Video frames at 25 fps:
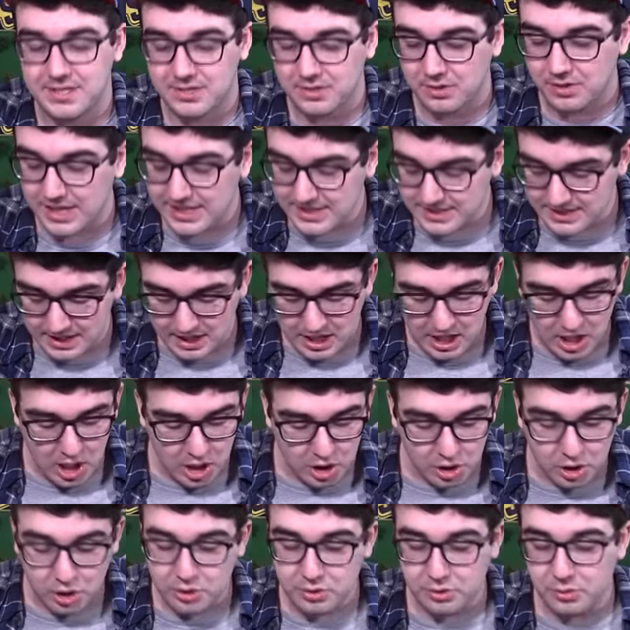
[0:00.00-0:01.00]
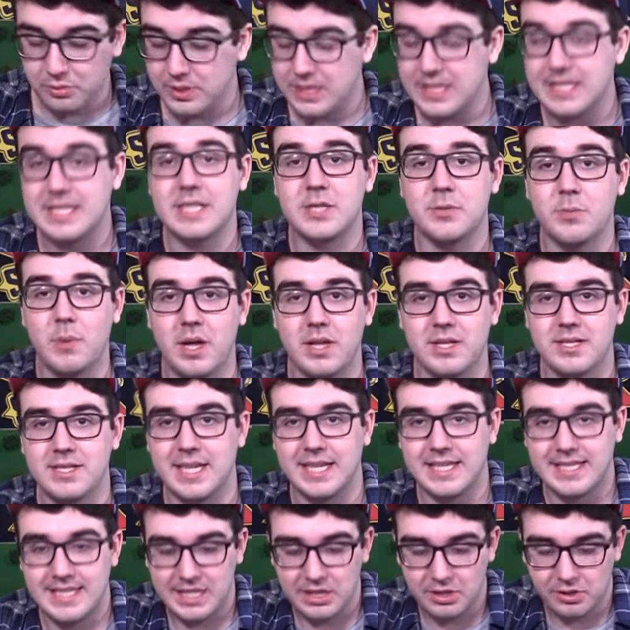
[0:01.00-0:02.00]
So let's look through these as well. It's
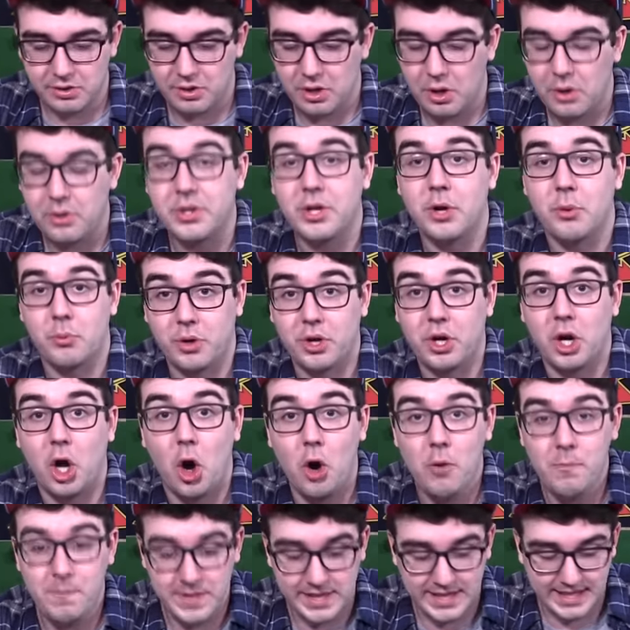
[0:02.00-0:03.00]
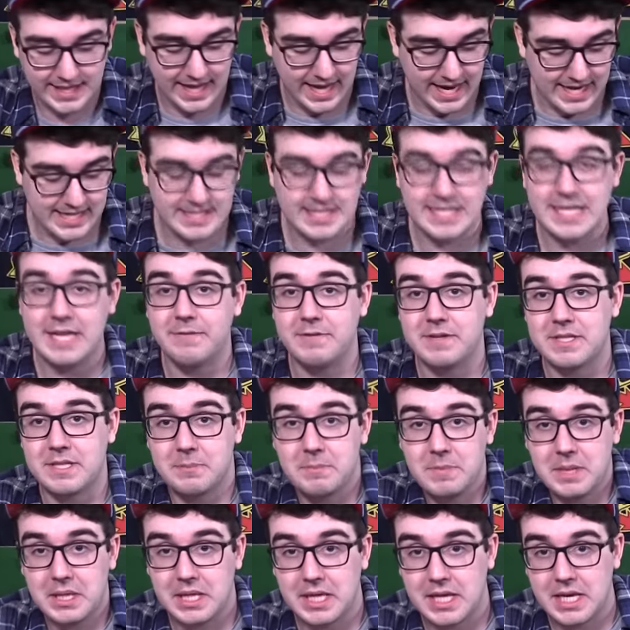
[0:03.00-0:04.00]
like deal or no deal. We're gonna open the case, see if it's
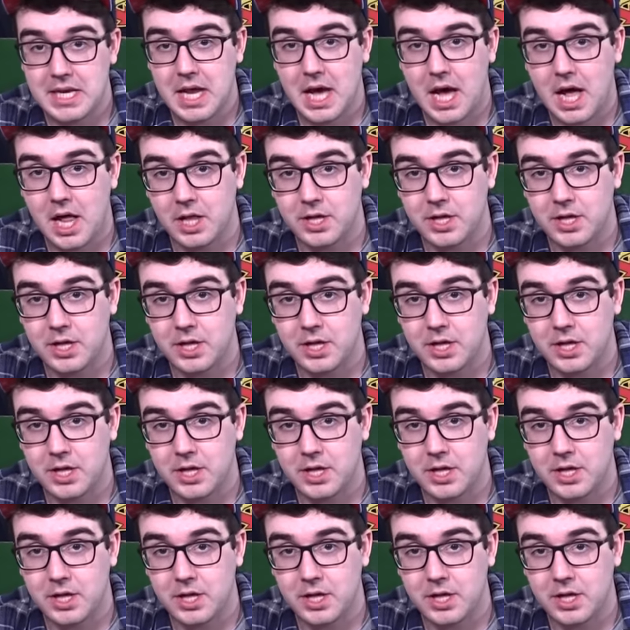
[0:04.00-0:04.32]
$1 million.